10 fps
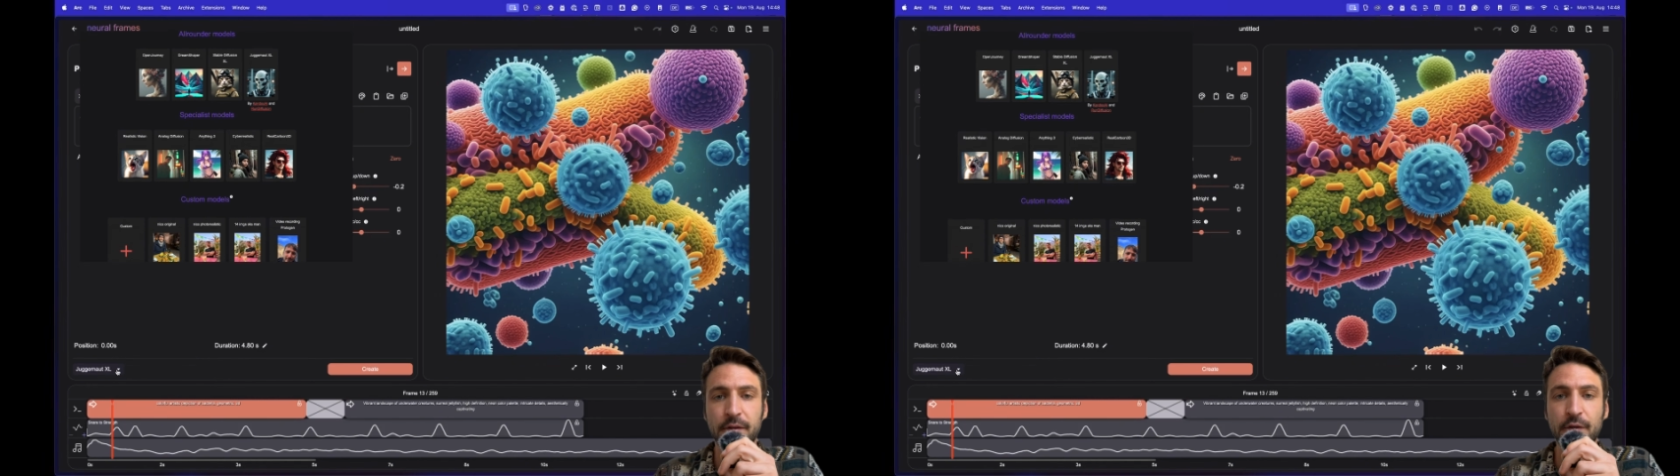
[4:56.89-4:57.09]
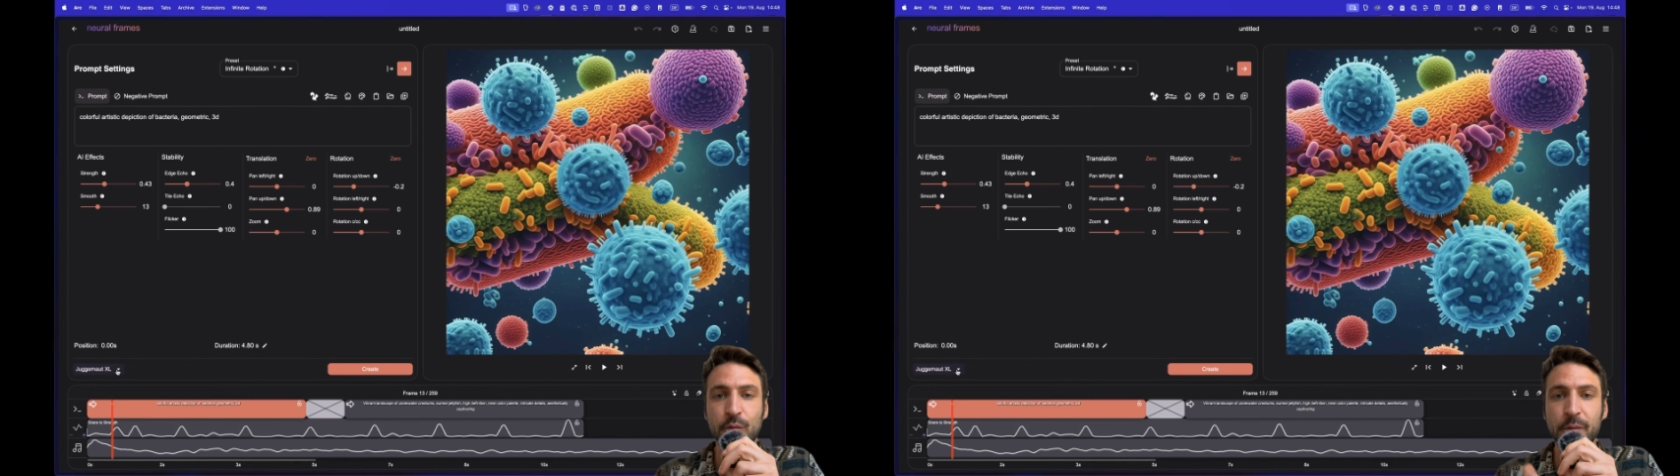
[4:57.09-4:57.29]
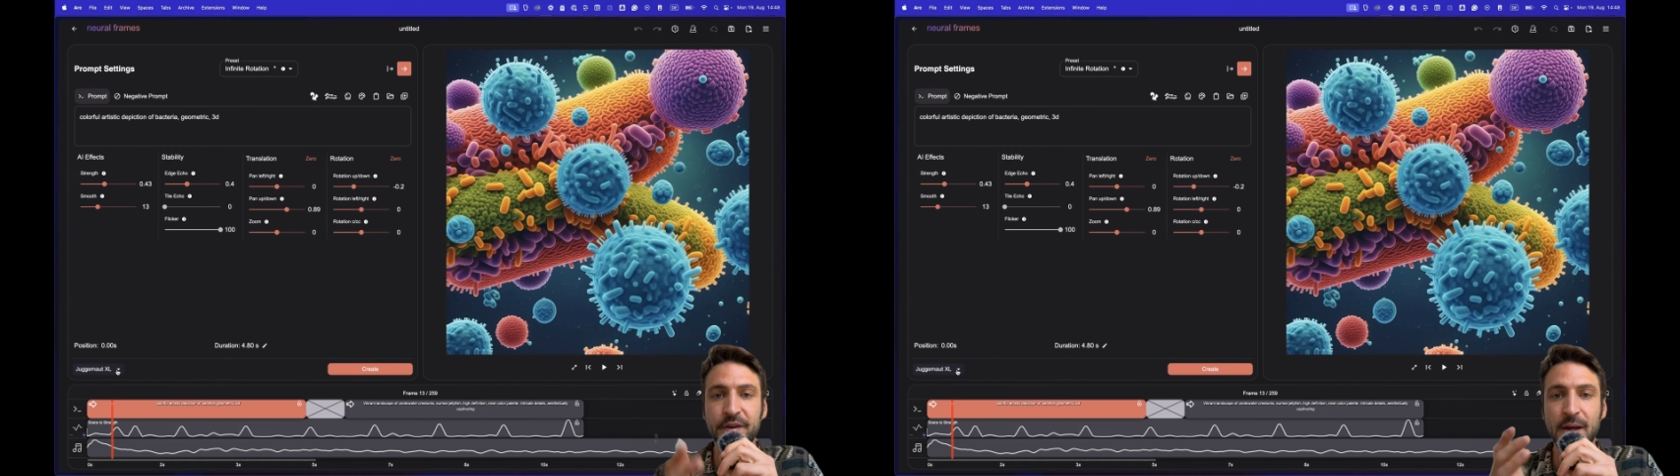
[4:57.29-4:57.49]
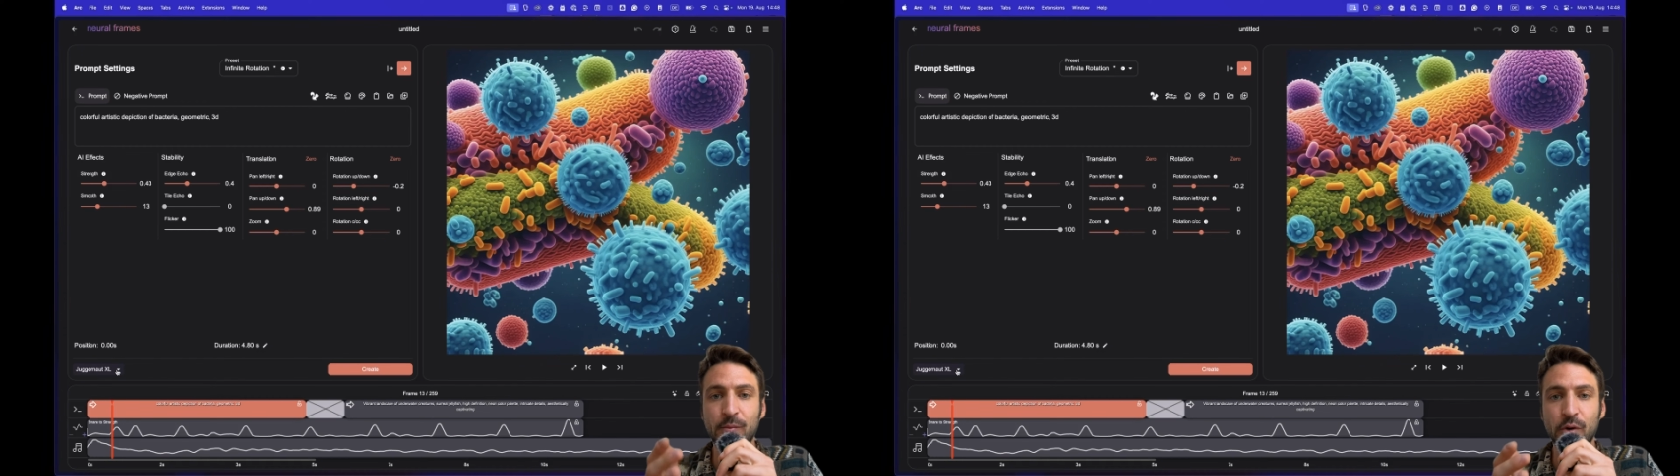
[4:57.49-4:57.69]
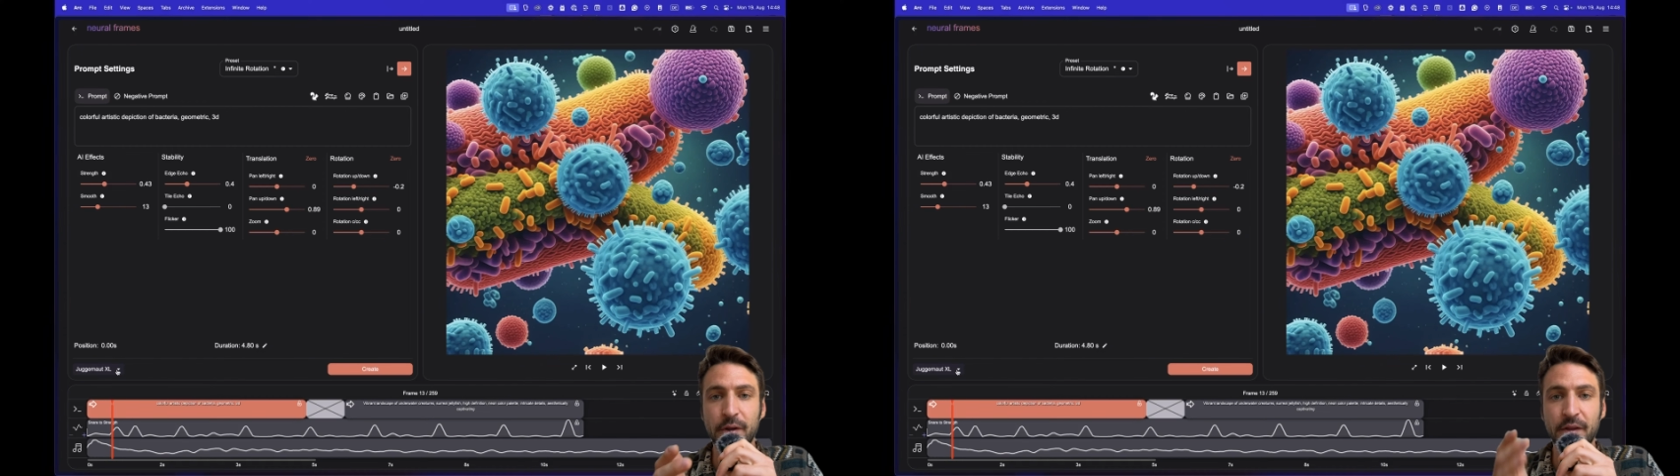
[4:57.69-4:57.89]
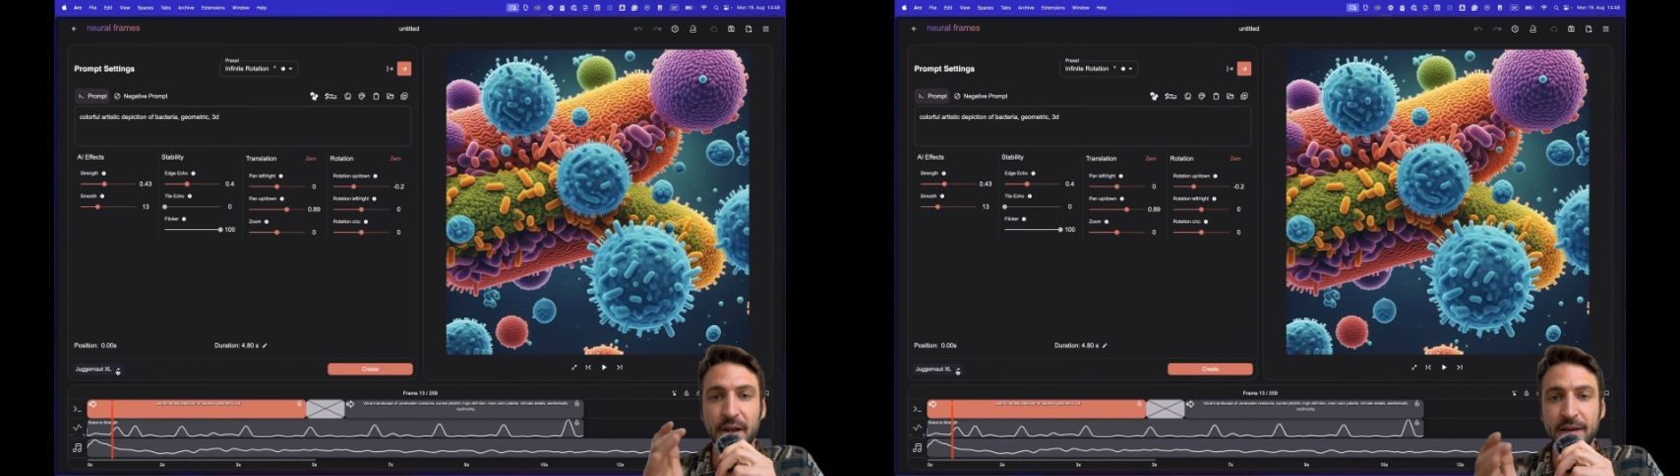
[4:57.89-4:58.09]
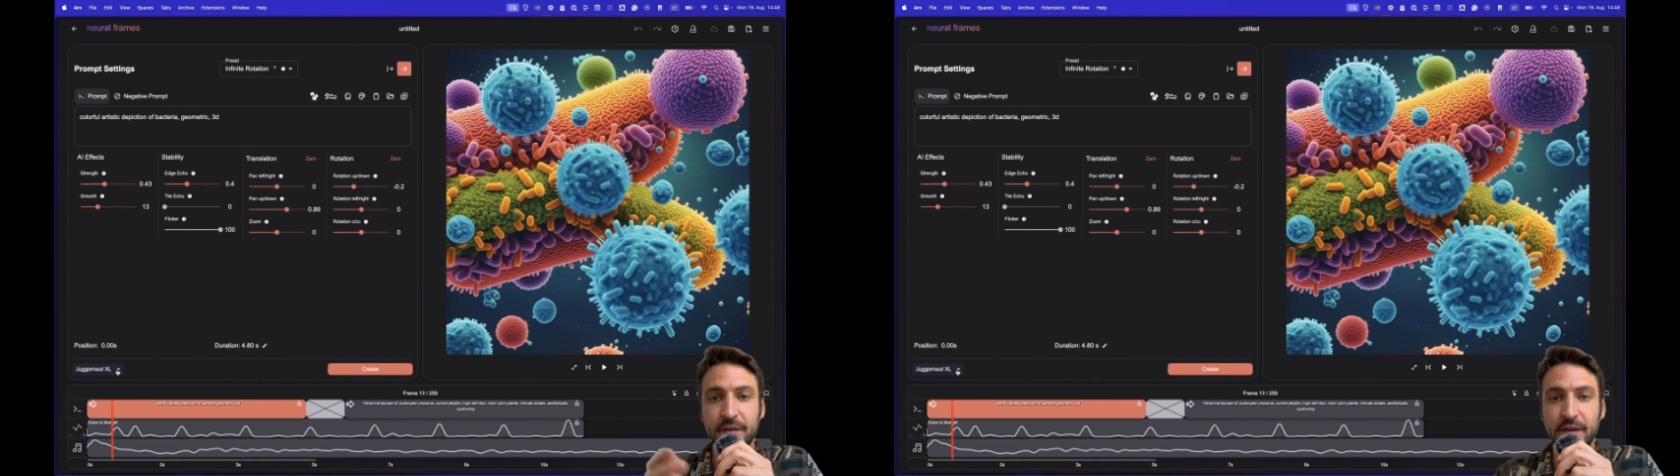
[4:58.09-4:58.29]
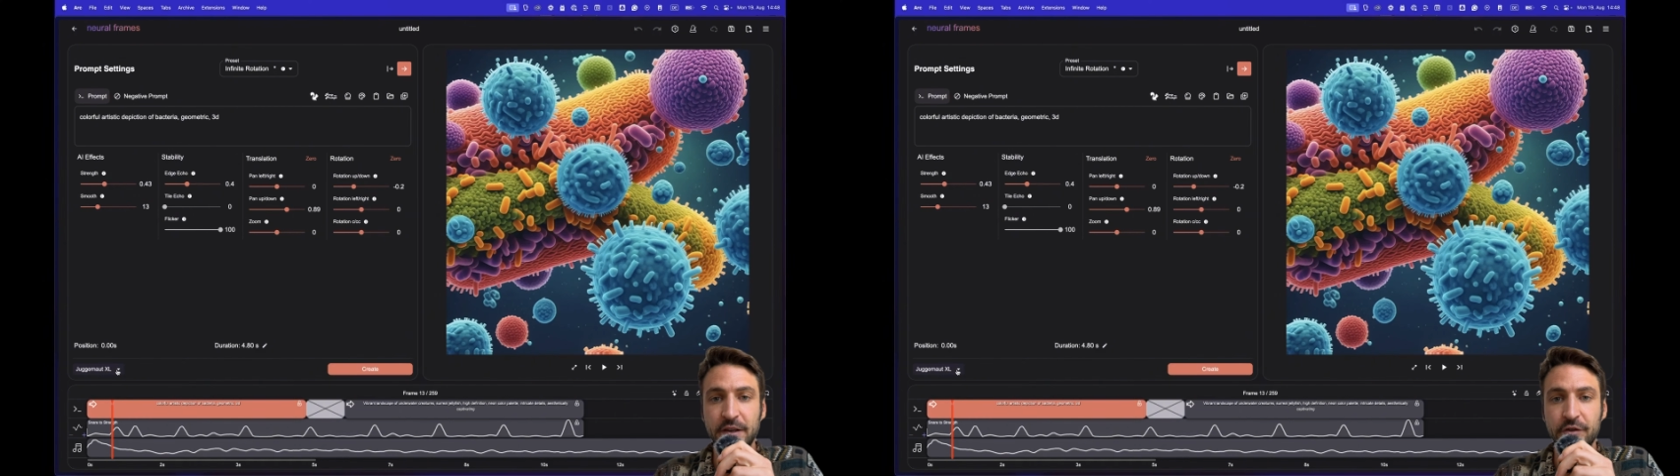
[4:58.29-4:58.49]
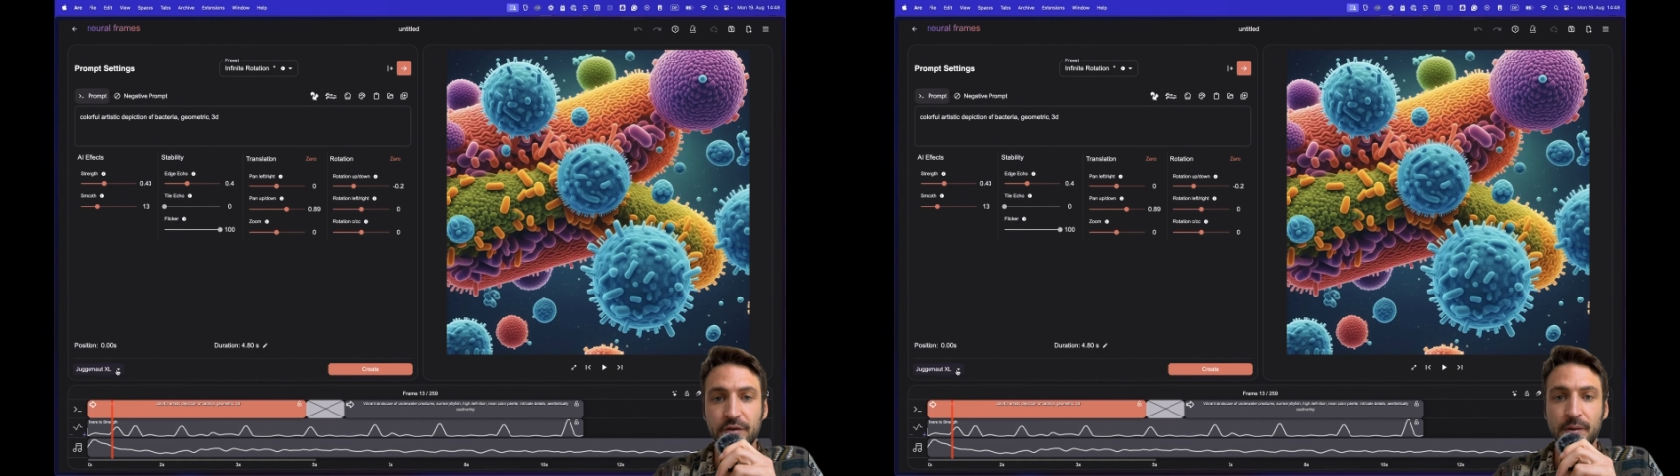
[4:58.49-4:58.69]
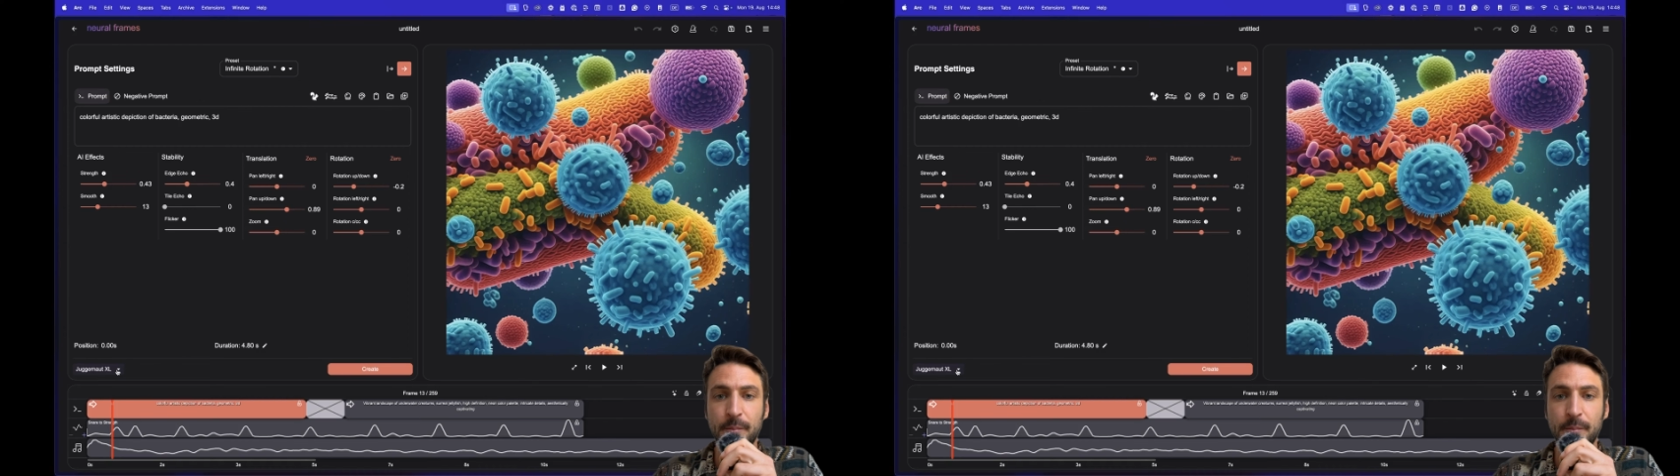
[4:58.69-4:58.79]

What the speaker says: This we will demo in the next section.